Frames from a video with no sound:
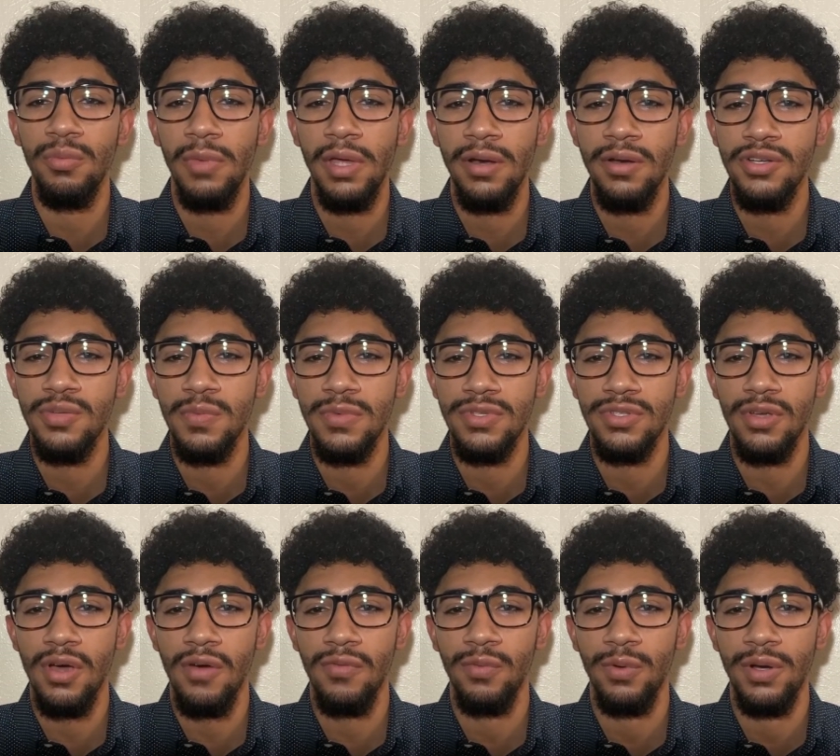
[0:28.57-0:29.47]
management
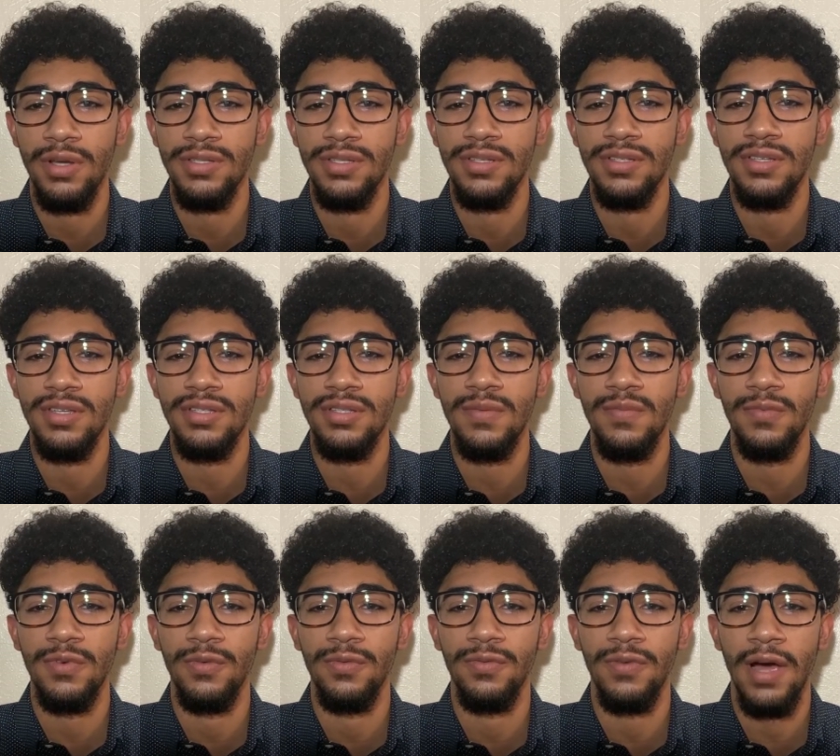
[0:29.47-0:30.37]
software is a system
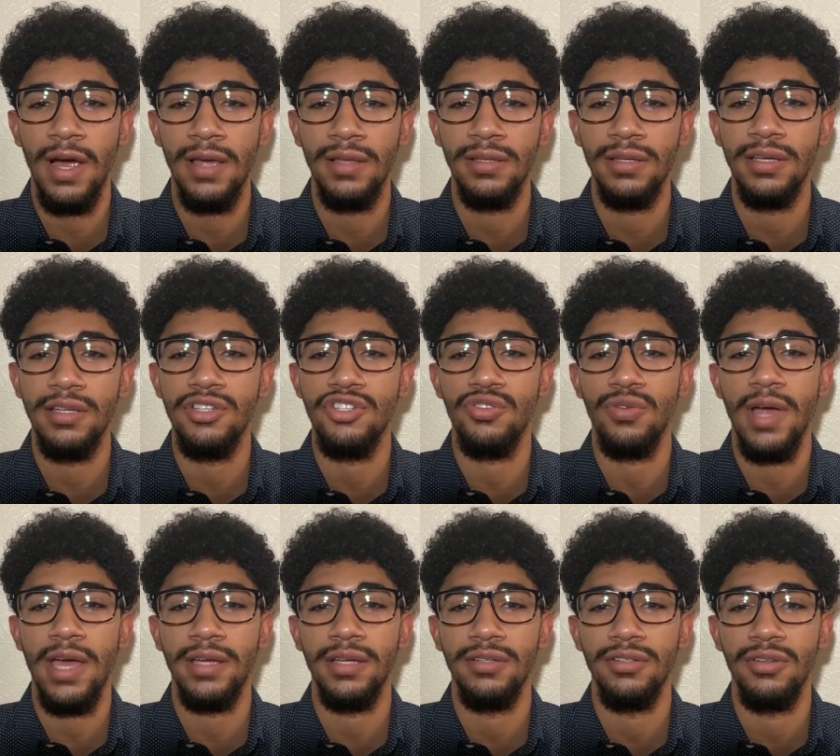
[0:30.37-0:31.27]
for filing and
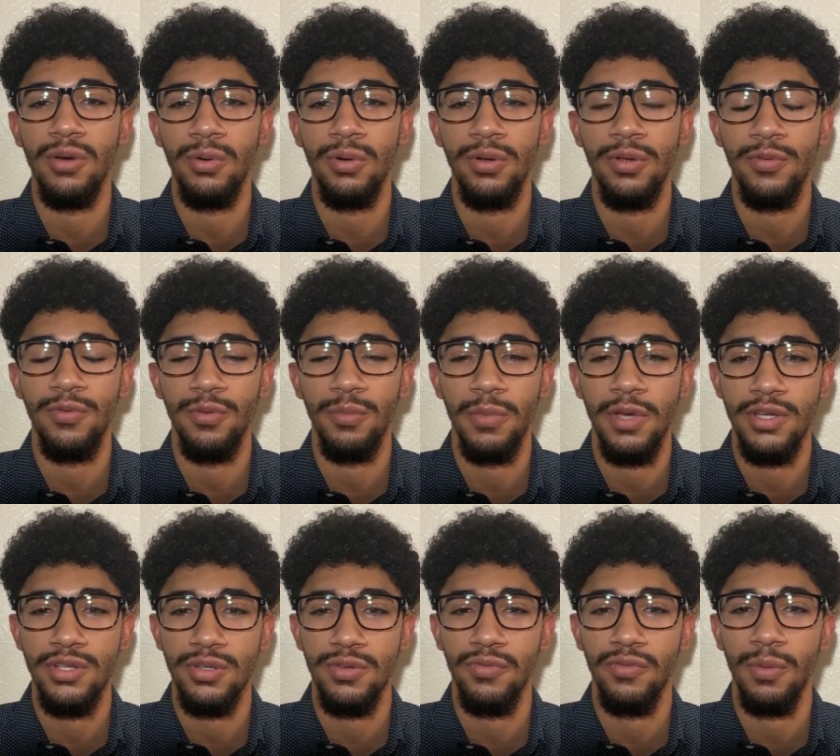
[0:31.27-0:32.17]
tracking donor
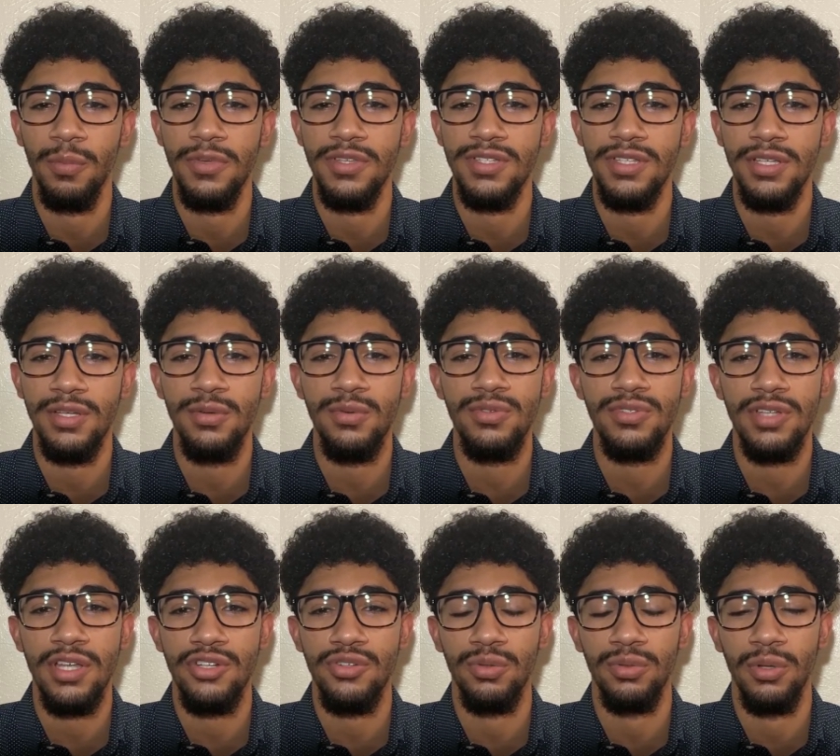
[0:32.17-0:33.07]
information from a single
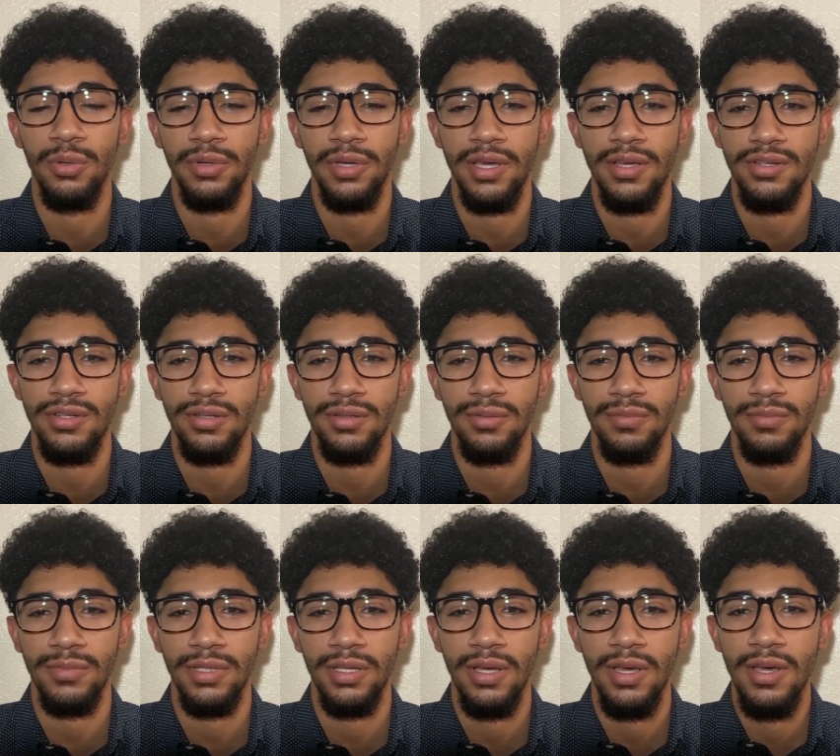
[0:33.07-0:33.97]
central location.
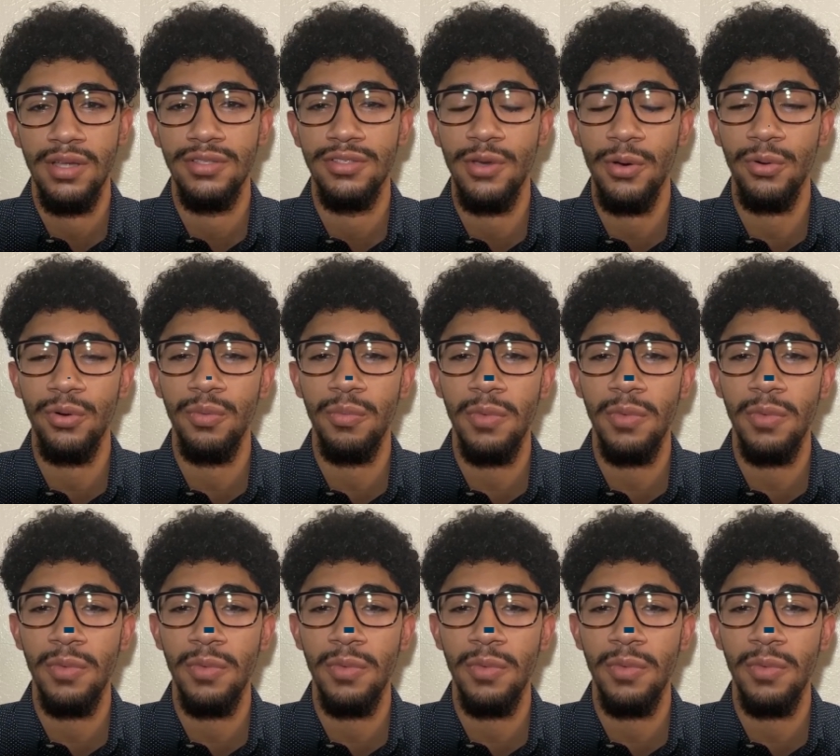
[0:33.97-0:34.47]
Donor